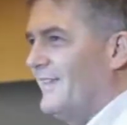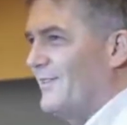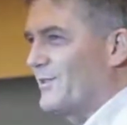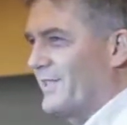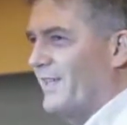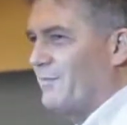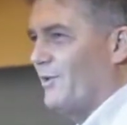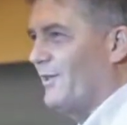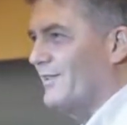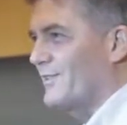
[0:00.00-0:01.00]
lose another
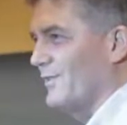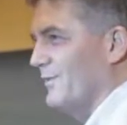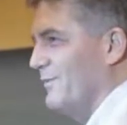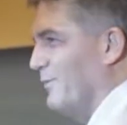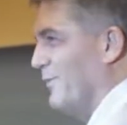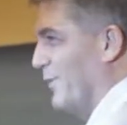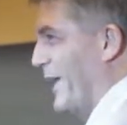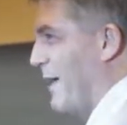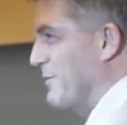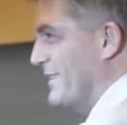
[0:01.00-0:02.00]
ball. So what
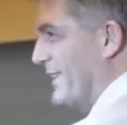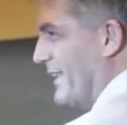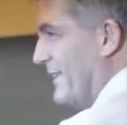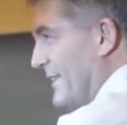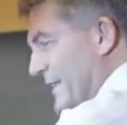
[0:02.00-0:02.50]
happens again?